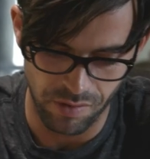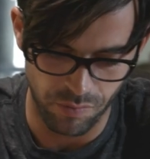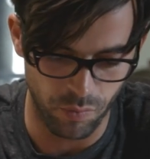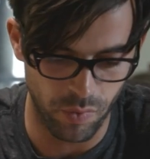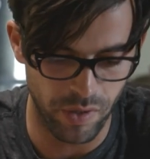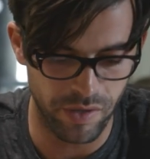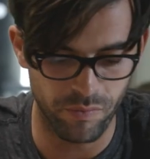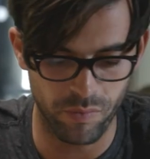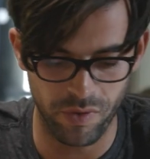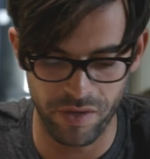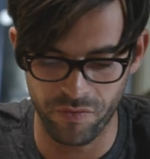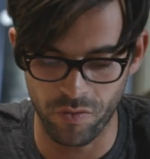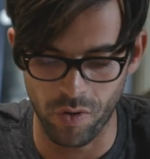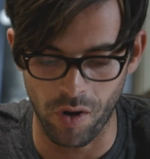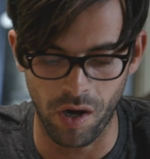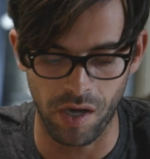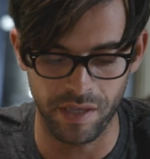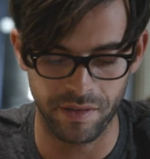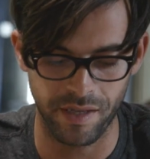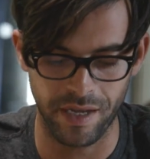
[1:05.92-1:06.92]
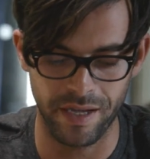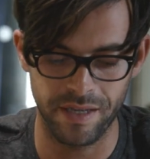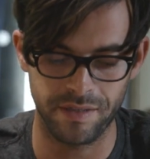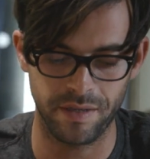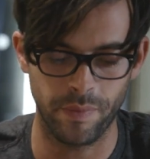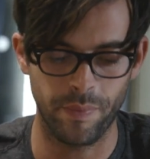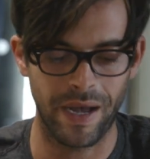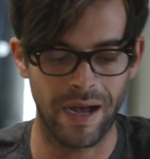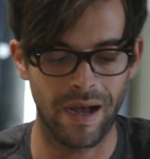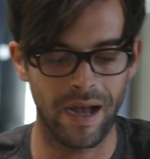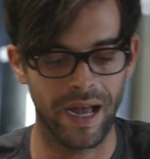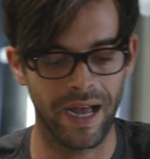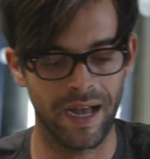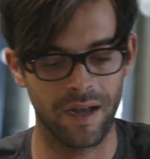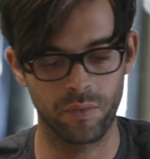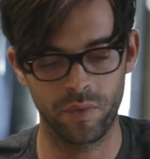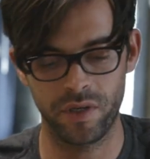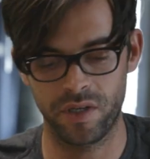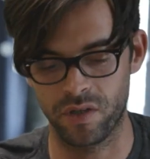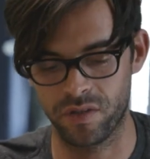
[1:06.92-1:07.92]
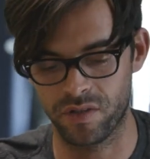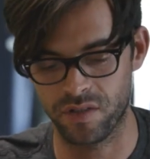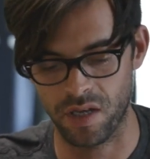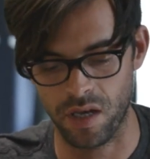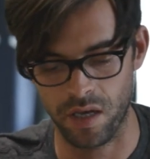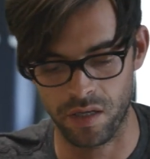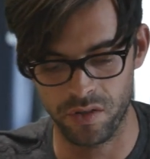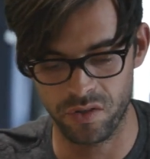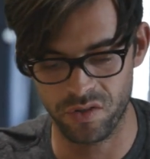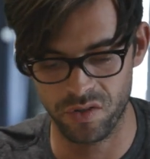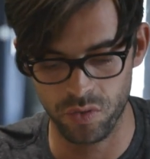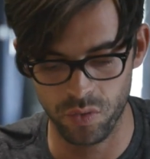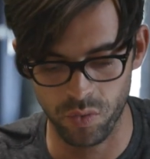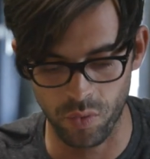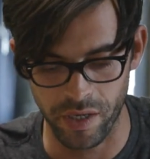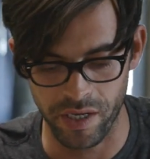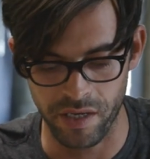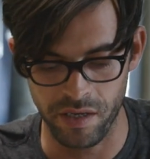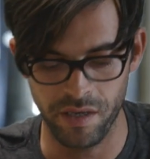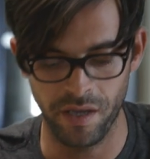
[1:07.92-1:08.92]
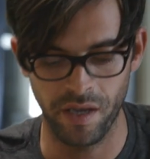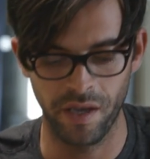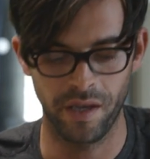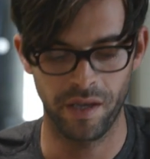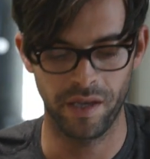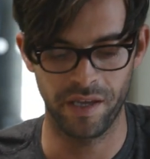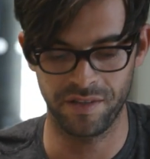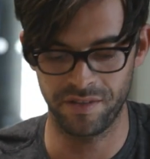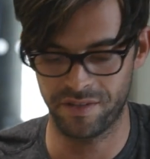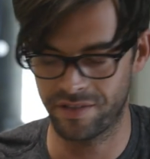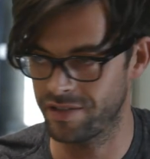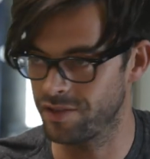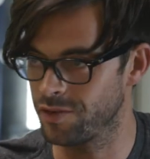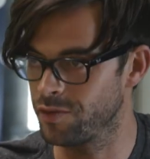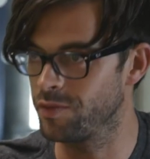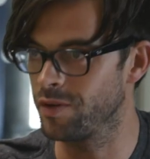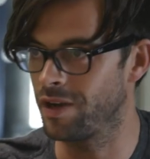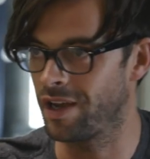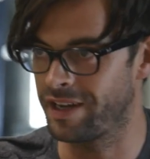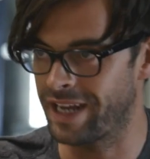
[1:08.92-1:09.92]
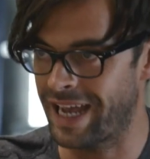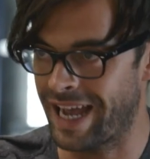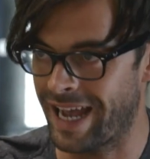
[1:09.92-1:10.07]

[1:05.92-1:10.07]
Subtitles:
We've got ideas about how we could turn a tweet into an